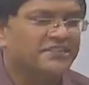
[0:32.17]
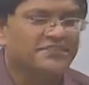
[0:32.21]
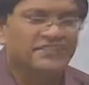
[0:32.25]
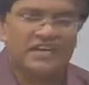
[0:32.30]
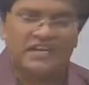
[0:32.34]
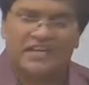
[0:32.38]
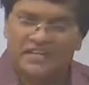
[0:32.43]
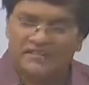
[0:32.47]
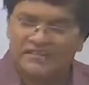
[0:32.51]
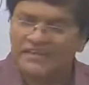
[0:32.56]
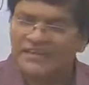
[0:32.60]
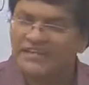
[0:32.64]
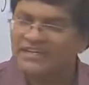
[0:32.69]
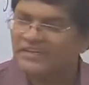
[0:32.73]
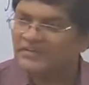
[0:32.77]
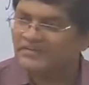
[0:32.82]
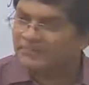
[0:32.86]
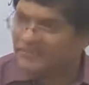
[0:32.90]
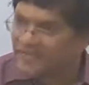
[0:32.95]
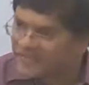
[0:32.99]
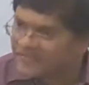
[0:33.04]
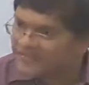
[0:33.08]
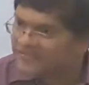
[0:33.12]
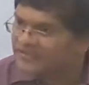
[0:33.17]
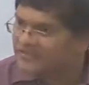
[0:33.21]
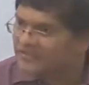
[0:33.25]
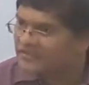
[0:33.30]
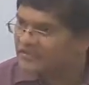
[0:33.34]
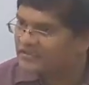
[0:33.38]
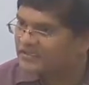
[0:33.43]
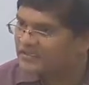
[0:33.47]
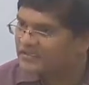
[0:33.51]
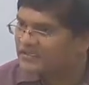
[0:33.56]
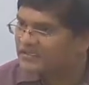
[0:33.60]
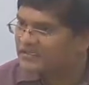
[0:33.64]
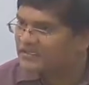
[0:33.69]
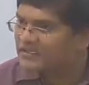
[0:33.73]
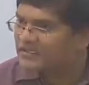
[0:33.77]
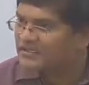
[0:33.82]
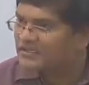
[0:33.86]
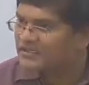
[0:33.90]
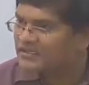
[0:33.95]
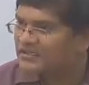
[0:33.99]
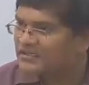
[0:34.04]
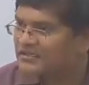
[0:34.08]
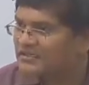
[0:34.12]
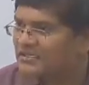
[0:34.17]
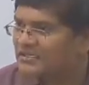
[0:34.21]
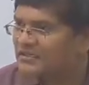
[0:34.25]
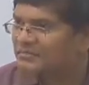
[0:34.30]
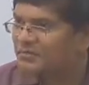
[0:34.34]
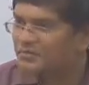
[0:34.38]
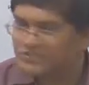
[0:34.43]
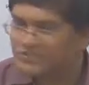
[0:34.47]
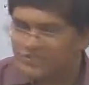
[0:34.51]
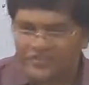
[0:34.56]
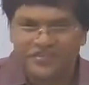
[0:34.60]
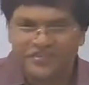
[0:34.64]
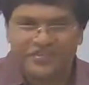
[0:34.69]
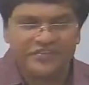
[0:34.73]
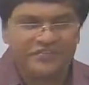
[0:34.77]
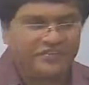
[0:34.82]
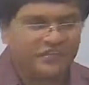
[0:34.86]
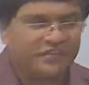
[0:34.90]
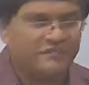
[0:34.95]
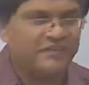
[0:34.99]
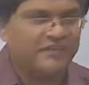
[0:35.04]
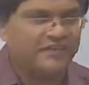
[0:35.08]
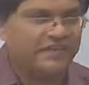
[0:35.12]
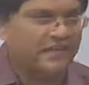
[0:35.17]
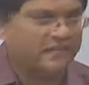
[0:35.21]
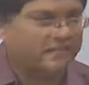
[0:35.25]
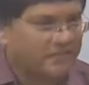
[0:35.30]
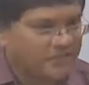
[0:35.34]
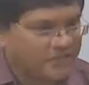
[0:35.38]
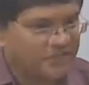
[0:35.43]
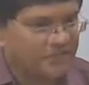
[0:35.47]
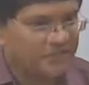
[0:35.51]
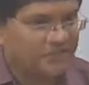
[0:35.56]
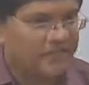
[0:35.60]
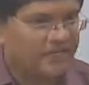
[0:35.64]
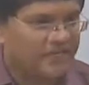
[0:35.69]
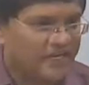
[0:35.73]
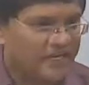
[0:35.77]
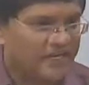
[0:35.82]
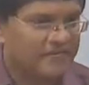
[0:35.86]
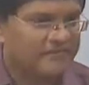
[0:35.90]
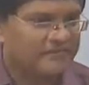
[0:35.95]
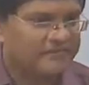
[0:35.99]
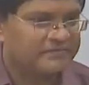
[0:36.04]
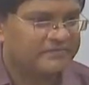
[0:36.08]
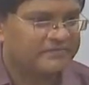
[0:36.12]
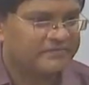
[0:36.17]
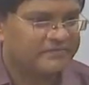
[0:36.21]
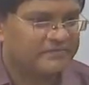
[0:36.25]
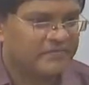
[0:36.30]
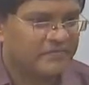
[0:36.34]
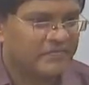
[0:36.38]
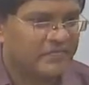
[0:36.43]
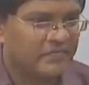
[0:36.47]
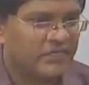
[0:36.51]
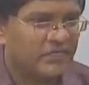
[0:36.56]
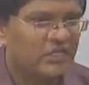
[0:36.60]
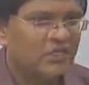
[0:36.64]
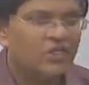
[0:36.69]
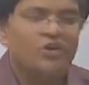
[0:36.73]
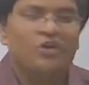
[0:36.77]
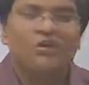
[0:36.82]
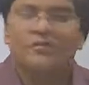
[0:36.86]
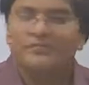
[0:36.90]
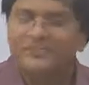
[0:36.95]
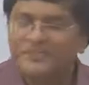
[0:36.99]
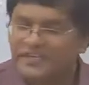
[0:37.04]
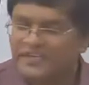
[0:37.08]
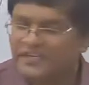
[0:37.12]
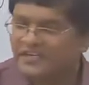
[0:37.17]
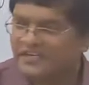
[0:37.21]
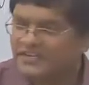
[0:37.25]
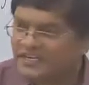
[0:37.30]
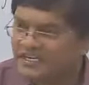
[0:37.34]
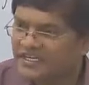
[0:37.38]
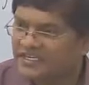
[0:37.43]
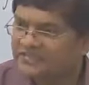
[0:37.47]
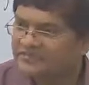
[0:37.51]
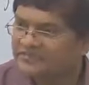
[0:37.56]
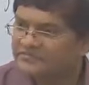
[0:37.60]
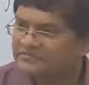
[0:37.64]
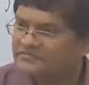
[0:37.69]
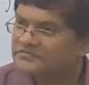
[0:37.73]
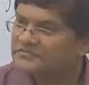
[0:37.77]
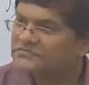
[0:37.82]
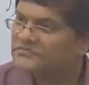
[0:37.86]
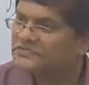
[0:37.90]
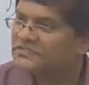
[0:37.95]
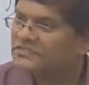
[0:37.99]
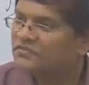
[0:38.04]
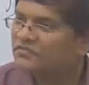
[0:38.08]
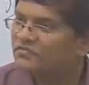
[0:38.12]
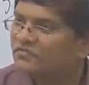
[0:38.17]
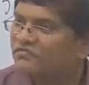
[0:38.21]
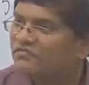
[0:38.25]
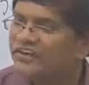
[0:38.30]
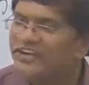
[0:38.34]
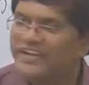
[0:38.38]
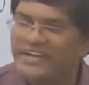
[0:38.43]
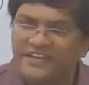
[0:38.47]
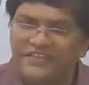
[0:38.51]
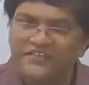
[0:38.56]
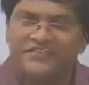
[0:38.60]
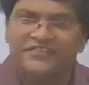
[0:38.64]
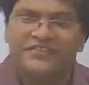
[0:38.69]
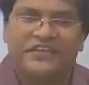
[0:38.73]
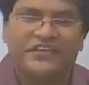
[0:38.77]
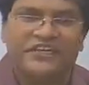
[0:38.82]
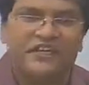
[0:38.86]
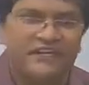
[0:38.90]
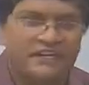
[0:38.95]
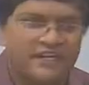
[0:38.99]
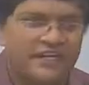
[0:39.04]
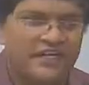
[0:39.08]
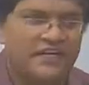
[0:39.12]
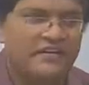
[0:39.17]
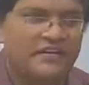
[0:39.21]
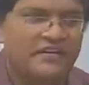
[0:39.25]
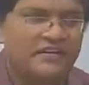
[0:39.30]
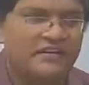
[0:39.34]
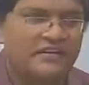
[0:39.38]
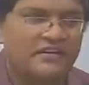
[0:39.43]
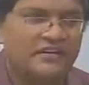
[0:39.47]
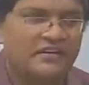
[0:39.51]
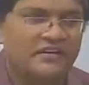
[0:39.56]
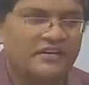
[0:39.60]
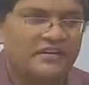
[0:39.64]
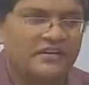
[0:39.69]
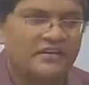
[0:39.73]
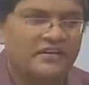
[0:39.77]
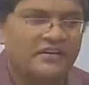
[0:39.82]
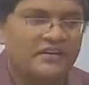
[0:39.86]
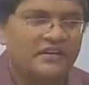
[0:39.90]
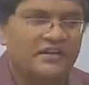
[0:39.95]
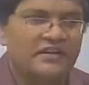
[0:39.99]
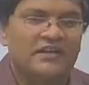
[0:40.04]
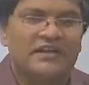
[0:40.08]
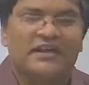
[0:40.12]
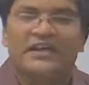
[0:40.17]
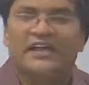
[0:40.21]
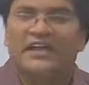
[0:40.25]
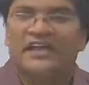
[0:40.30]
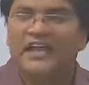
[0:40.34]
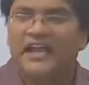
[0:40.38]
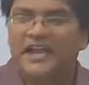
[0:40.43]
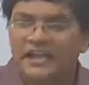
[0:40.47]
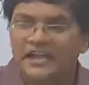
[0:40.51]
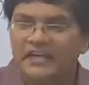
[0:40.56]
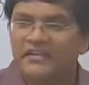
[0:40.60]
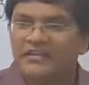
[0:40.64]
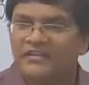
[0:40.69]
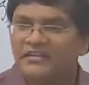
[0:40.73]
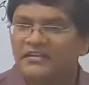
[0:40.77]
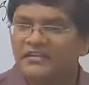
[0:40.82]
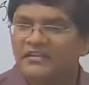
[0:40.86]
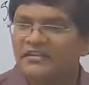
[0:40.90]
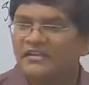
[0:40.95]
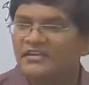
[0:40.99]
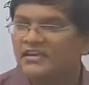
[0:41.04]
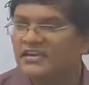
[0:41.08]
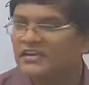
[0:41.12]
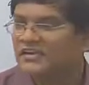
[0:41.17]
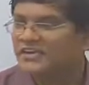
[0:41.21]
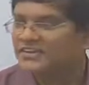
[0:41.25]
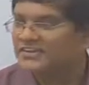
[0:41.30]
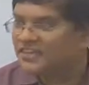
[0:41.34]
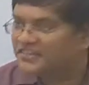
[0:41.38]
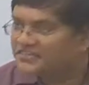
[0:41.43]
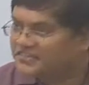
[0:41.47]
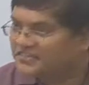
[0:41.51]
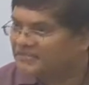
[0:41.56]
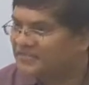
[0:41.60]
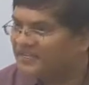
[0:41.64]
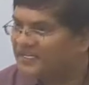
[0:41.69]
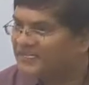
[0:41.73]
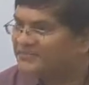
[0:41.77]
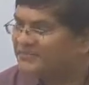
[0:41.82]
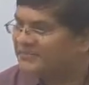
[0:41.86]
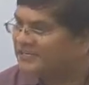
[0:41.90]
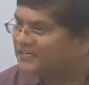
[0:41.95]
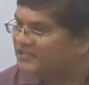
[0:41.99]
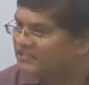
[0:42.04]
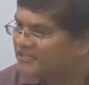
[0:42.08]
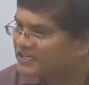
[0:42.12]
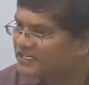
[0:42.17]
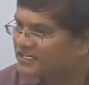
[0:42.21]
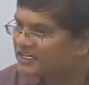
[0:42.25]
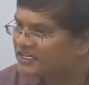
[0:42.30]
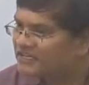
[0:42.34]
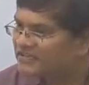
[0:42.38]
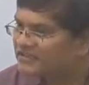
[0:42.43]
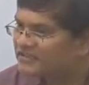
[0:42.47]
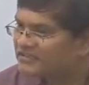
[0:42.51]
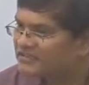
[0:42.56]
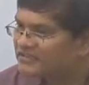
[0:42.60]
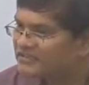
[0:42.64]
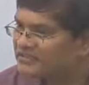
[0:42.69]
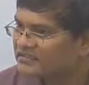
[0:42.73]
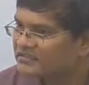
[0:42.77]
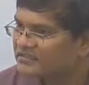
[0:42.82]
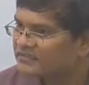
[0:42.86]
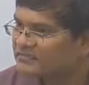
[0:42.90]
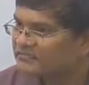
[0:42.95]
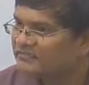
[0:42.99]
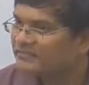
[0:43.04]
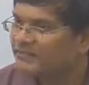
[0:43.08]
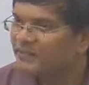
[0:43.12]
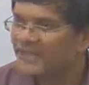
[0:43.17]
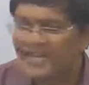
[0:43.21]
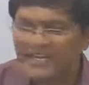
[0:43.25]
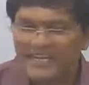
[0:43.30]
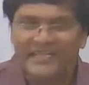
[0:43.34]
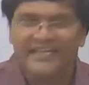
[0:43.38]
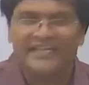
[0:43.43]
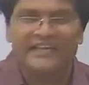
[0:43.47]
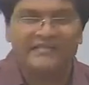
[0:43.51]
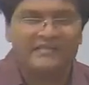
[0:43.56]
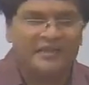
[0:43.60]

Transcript: at the state level combines the positions of a Cabinet Secretary, Home Secretary, Finance Secretary, and Disaster Management Authority, Planning